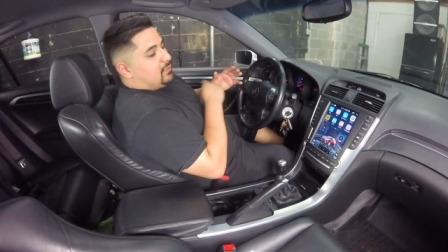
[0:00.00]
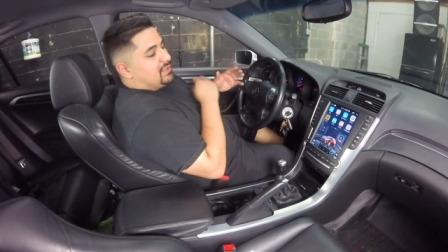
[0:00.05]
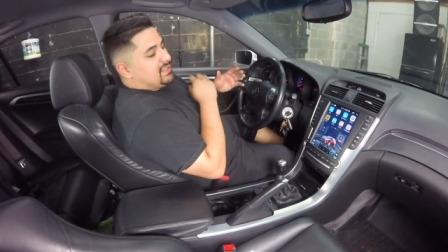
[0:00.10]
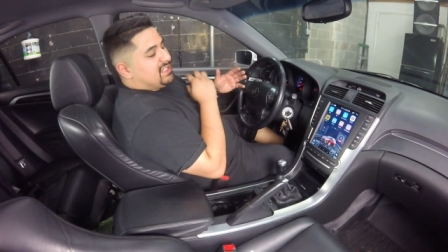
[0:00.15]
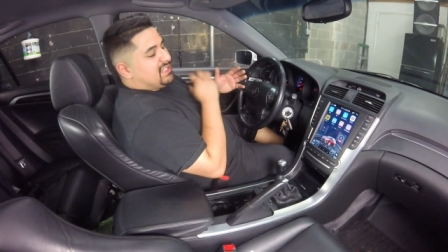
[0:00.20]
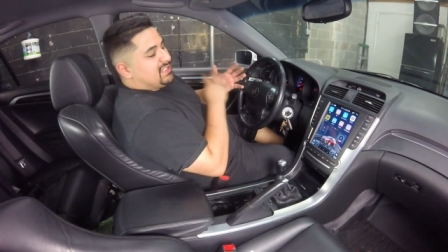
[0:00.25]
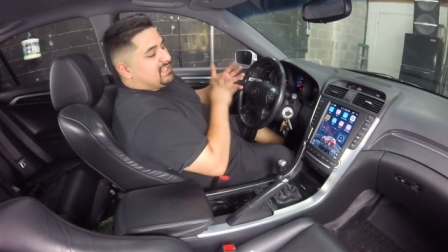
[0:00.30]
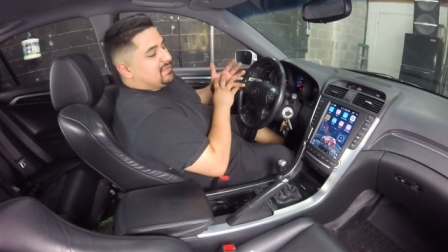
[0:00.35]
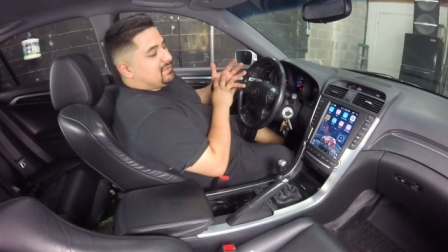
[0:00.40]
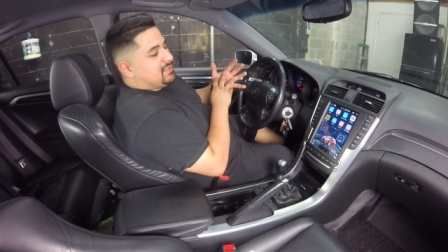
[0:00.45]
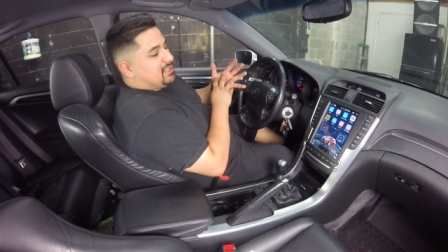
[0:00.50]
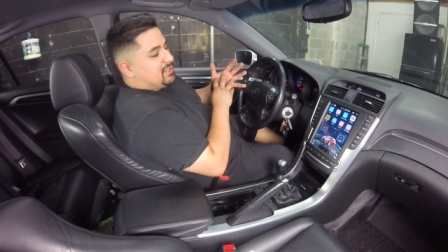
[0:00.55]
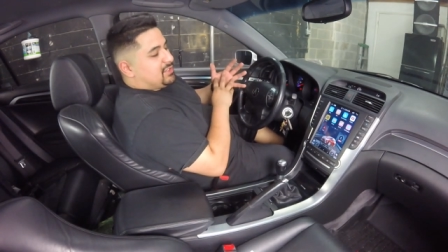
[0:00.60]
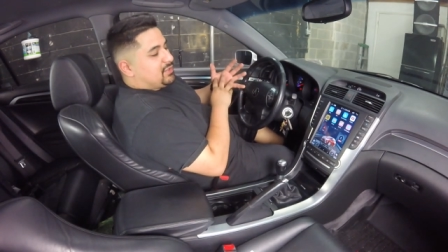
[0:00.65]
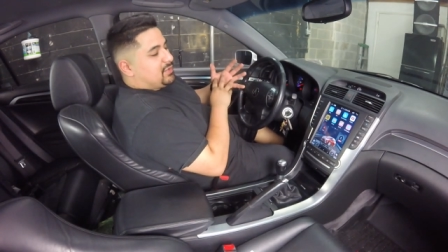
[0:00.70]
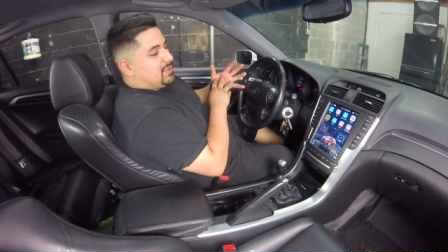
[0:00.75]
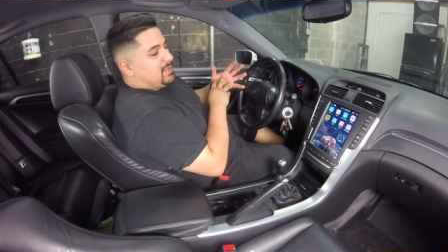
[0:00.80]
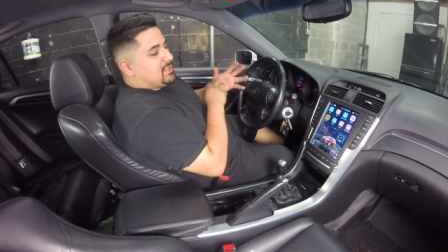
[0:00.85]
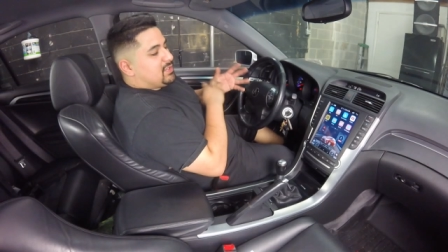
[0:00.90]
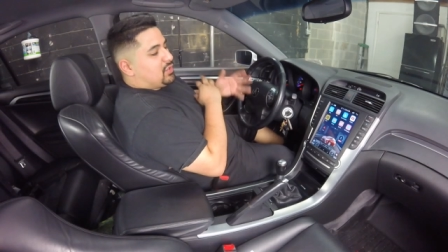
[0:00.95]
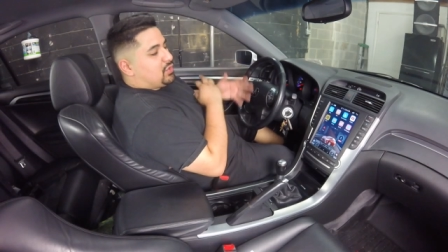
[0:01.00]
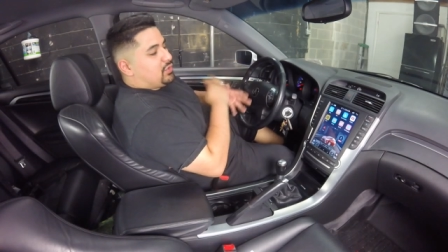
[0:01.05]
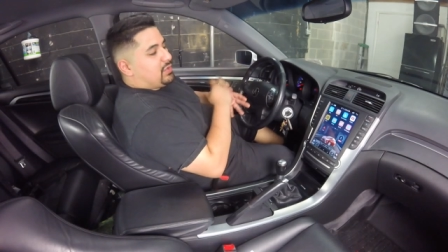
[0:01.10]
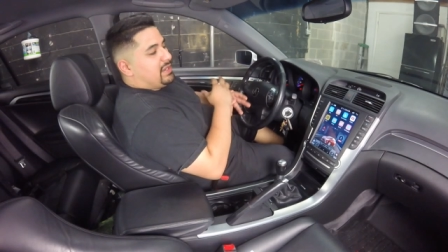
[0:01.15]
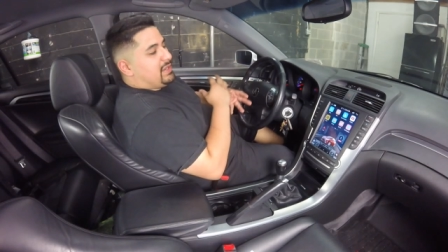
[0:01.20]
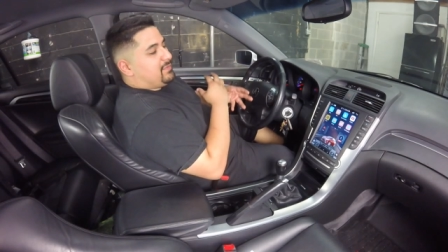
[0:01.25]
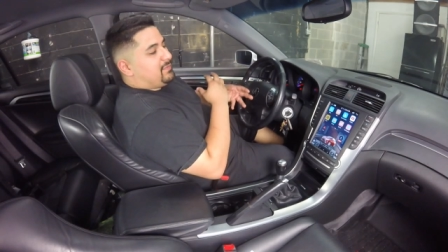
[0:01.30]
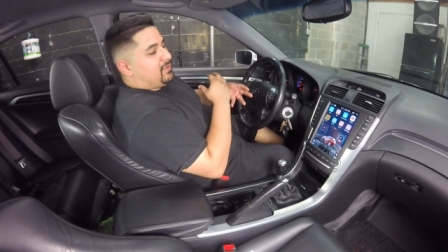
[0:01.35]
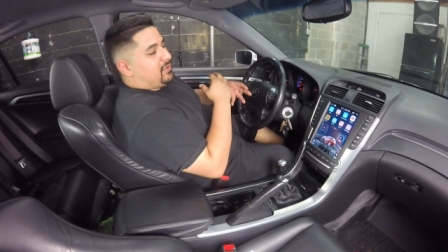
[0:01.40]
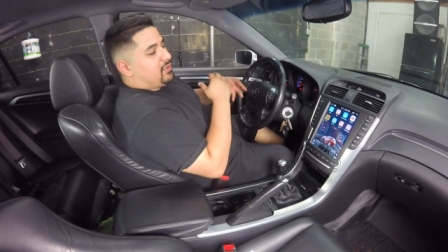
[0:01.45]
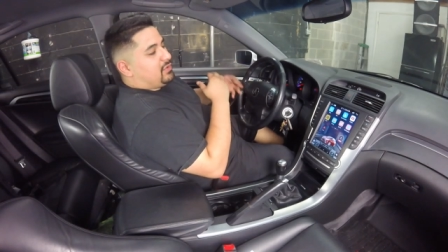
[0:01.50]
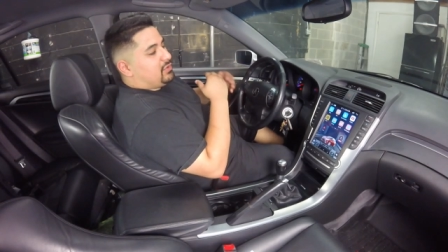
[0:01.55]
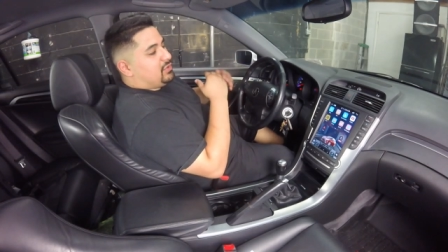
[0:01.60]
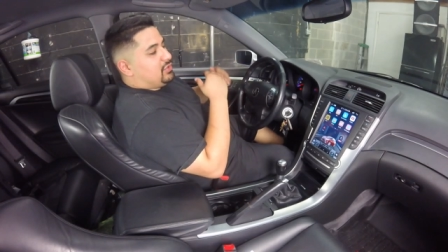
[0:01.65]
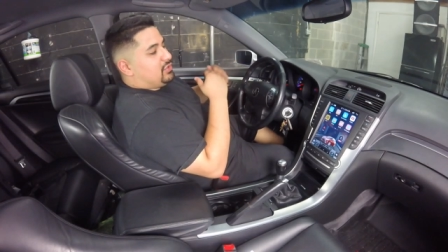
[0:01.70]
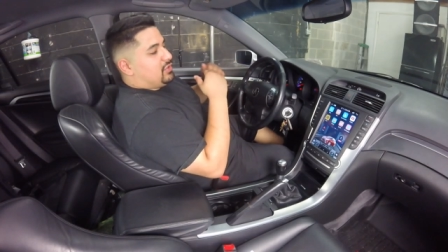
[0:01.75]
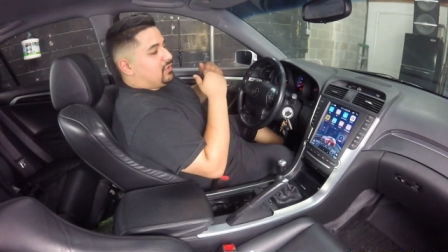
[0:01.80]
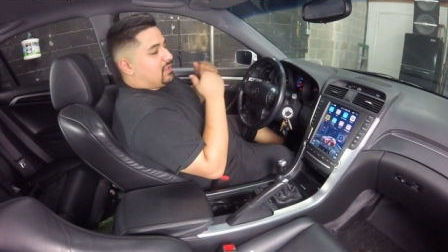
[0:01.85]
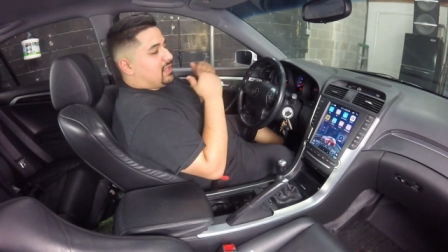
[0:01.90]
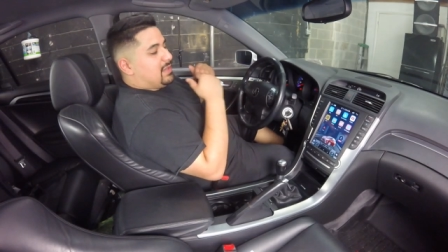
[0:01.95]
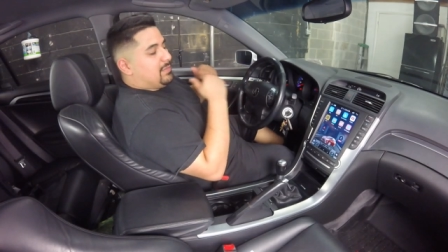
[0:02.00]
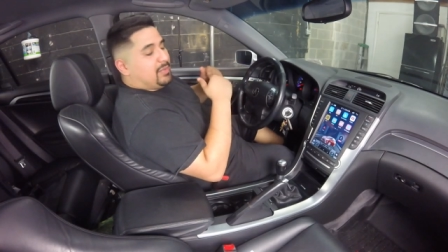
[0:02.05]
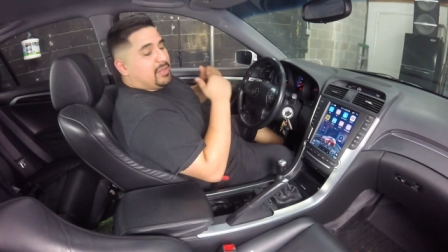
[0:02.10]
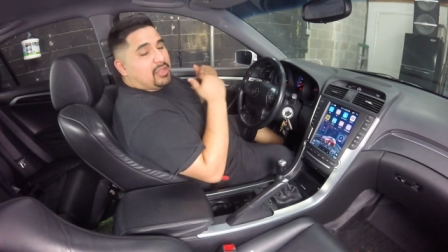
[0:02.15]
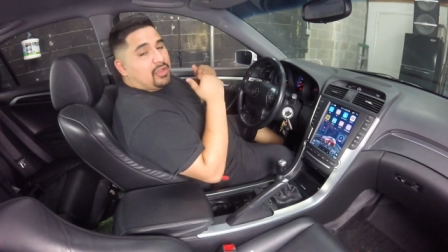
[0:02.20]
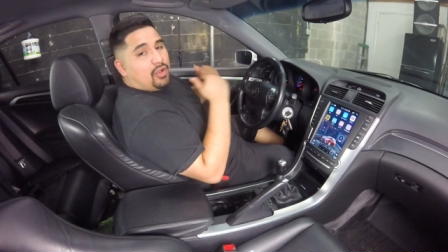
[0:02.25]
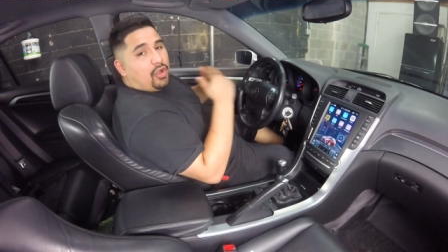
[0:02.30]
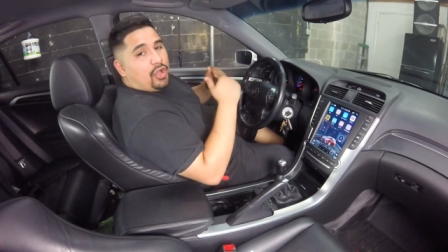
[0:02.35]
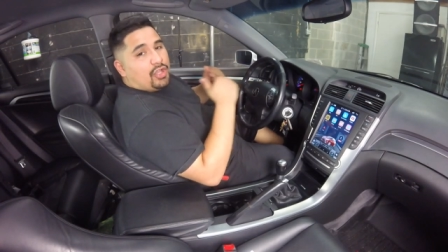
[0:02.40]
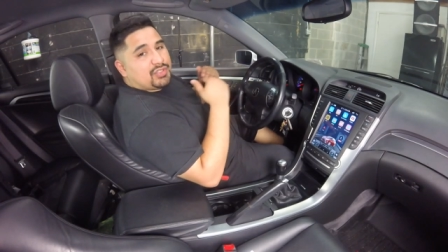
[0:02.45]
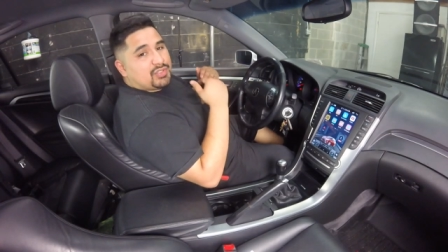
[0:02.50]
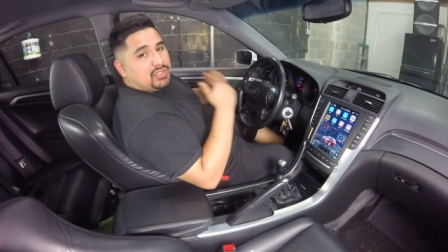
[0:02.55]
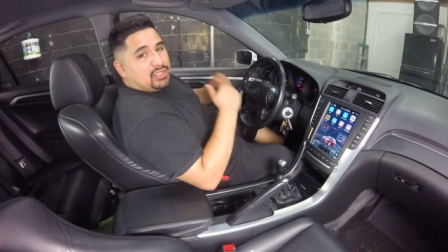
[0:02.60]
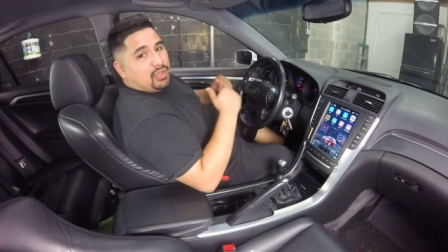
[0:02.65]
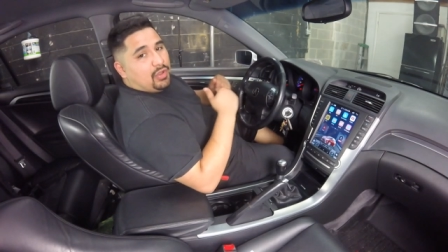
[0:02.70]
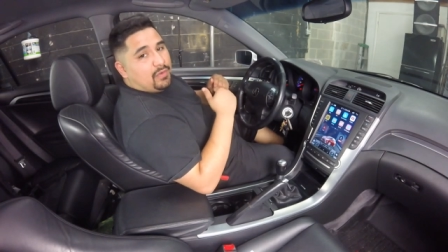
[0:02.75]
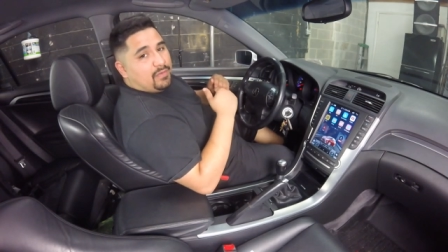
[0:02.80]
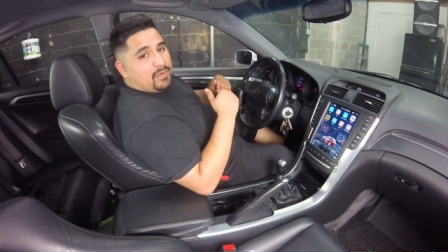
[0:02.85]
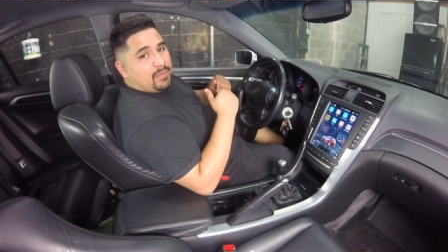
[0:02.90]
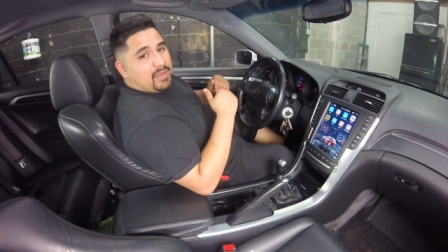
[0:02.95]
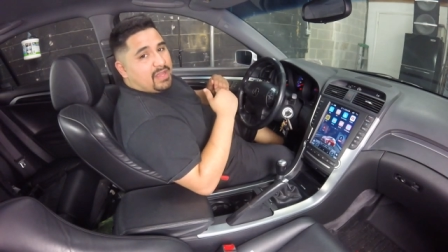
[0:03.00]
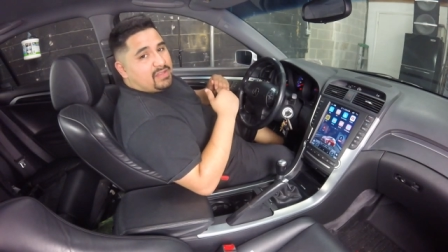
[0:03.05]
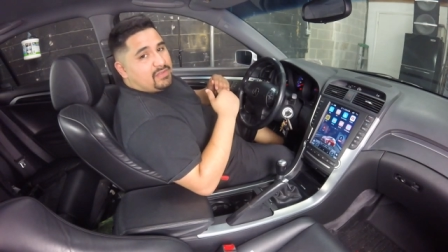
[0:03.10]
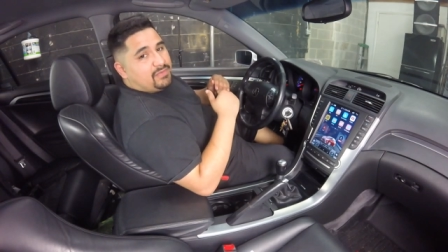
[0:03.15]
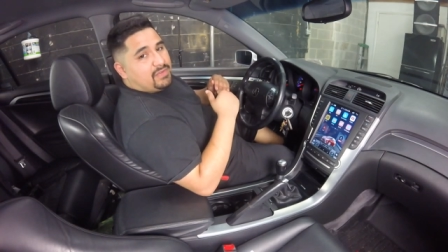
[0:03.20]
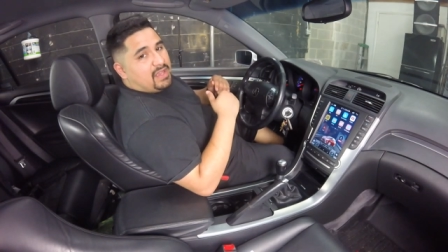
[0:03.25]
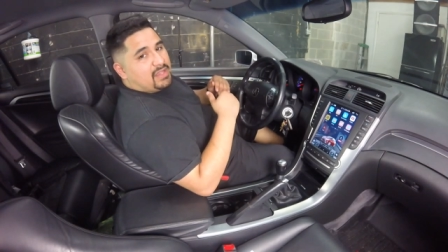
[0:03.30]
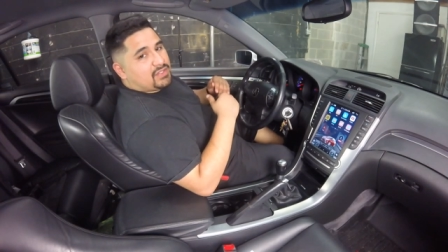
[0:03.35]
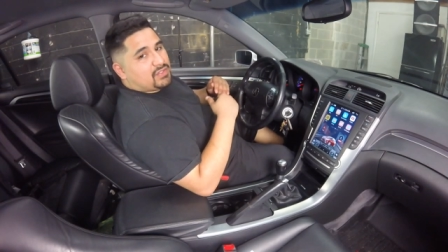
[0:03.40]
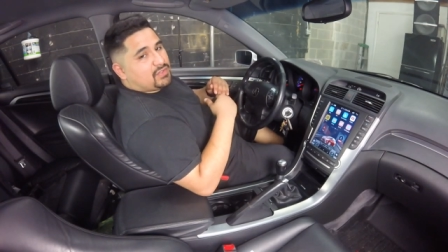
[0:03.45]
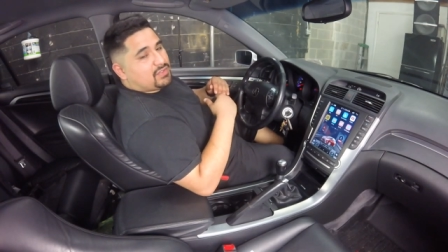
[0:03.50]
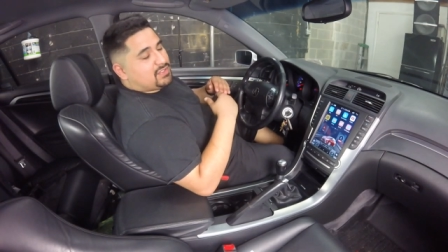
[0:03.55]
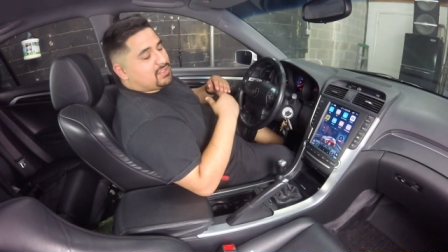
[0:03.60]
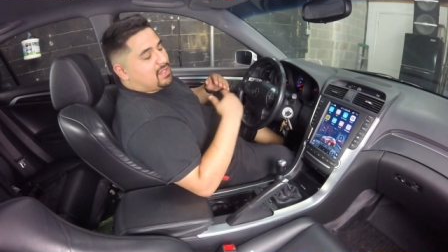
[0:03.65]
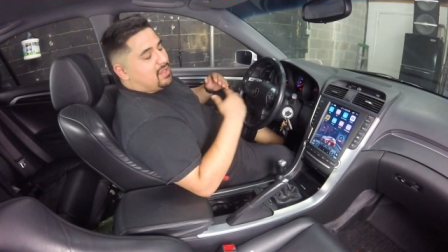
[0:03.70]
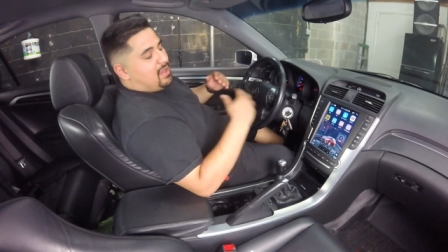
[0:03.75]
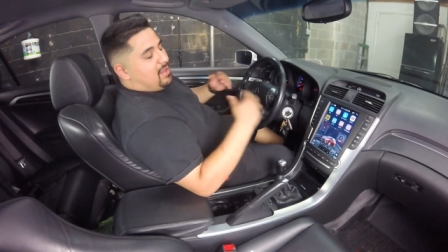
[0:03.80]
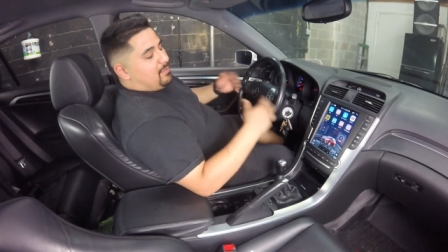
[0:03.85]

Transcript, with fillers: Resistive touchscreens are great for, you know, keeping costs low for manufacturers,